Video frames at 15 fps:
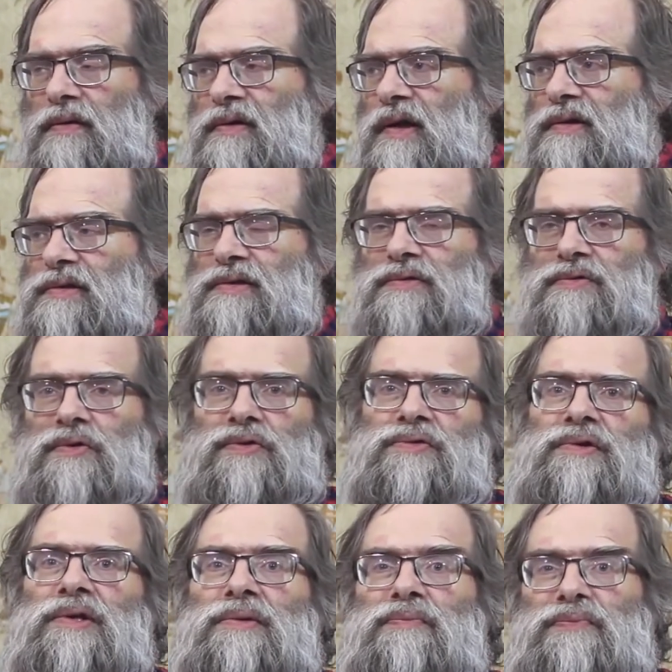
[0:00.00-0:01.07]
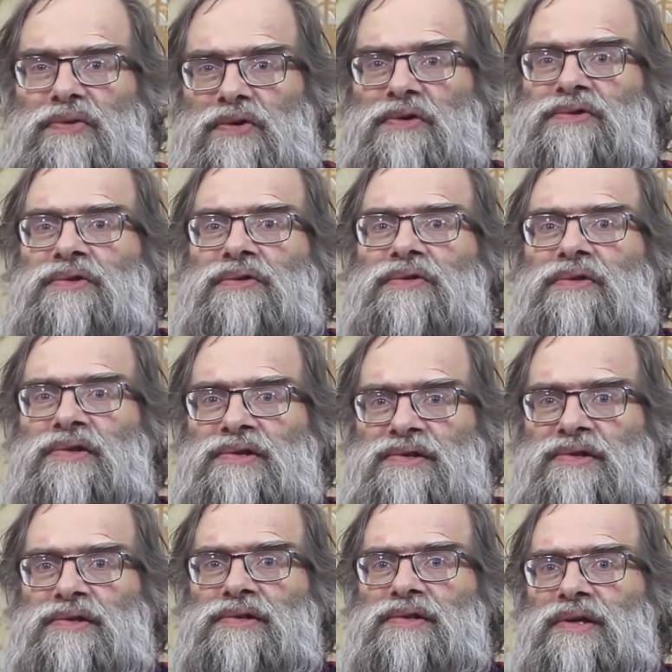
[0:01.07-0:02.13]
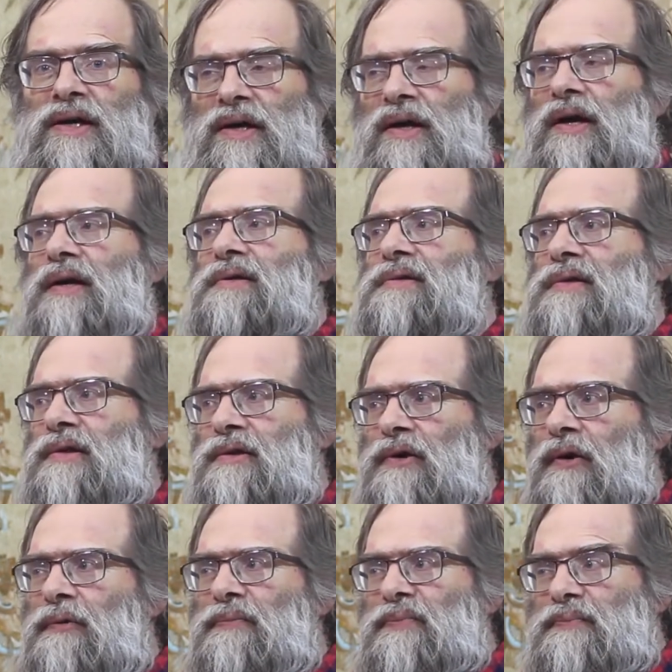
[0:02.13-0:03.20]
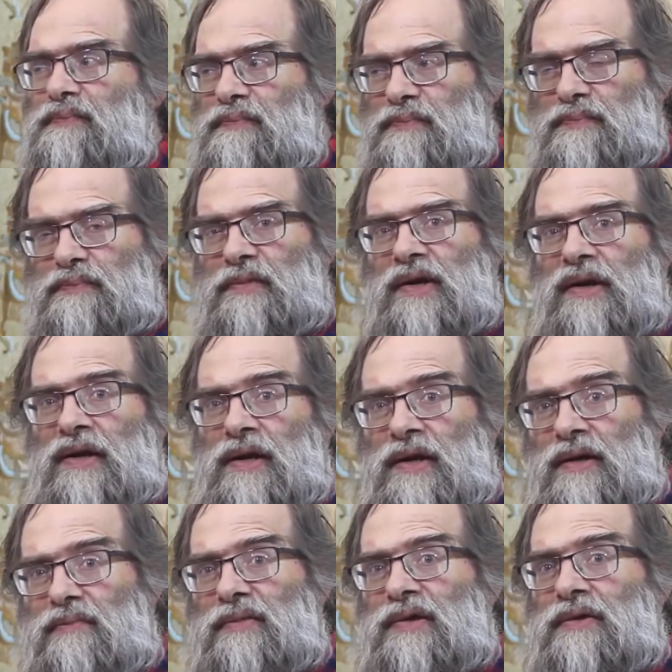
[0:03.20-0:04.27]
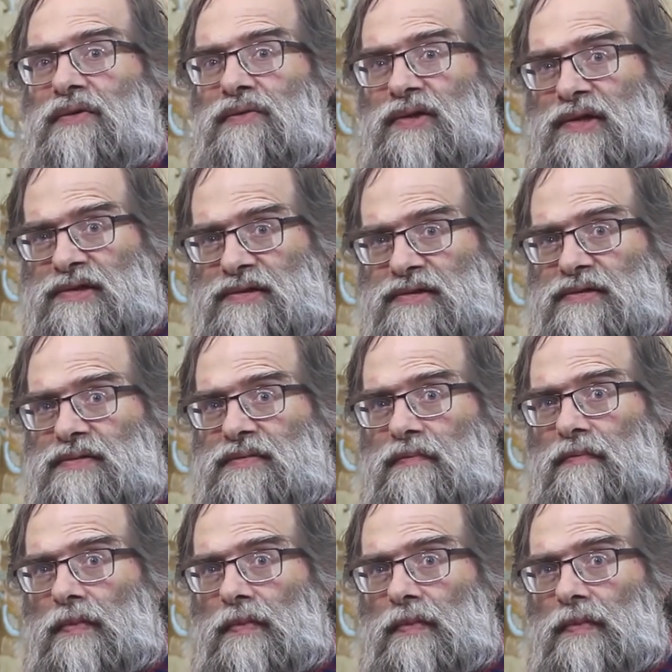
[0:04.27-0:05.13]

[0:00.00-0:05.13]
That's not imposed on the Christians as they now claim in the West.